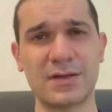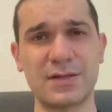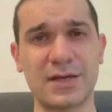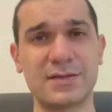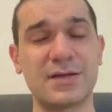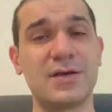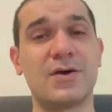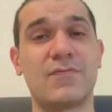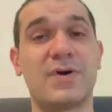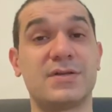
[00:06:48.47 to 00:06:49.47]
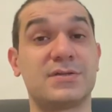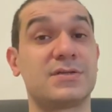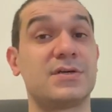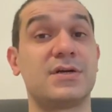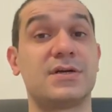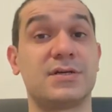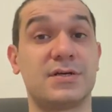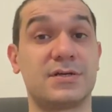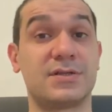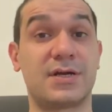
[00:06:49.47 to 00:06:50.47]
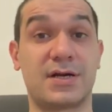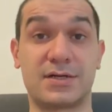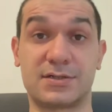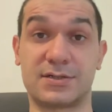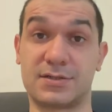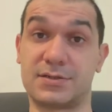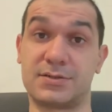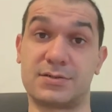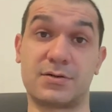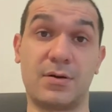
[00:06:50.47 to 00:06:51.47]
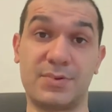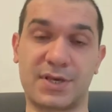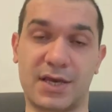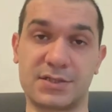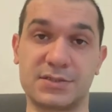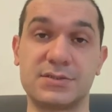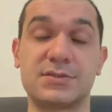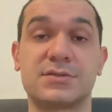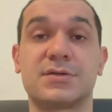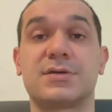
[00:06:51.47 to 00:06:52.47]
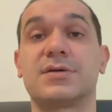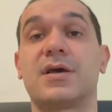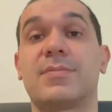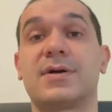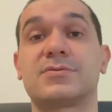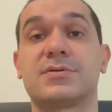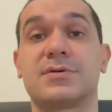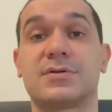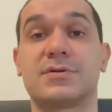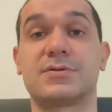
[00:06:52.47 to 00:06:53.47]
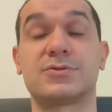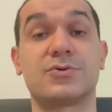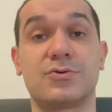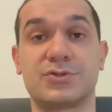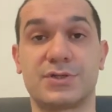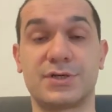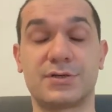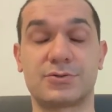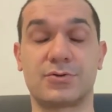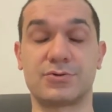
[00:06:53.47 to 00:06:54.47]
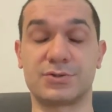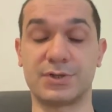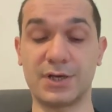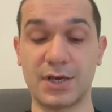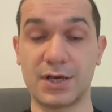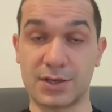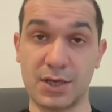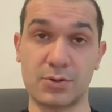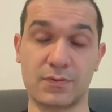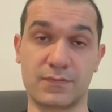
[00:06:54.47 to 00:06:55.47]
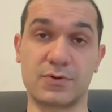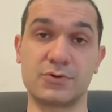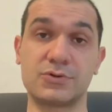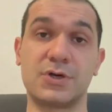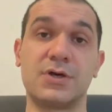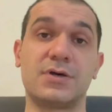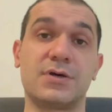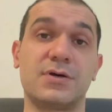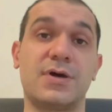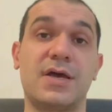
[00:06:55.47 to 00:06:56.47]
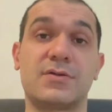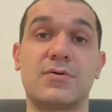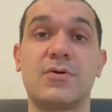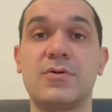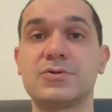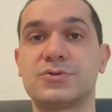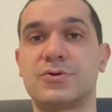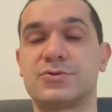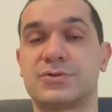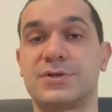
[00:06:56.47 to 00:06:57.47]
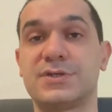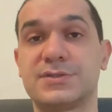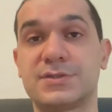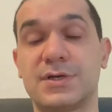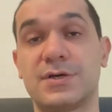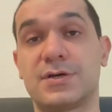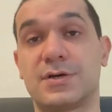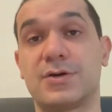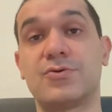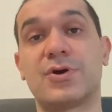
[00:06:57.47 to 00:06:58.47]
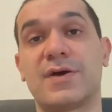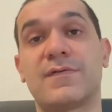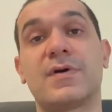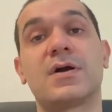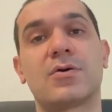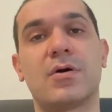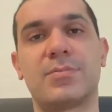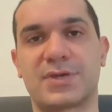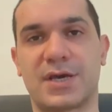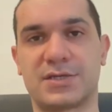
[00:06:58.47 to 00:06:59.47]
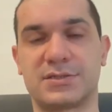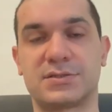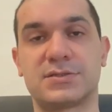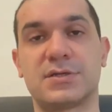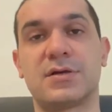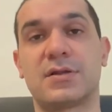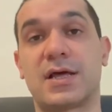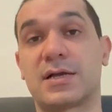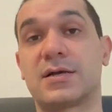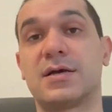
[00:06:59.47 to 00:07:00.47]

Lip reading: that whether there are complications about surgery. Yes, of course, at all surgeries you have complications like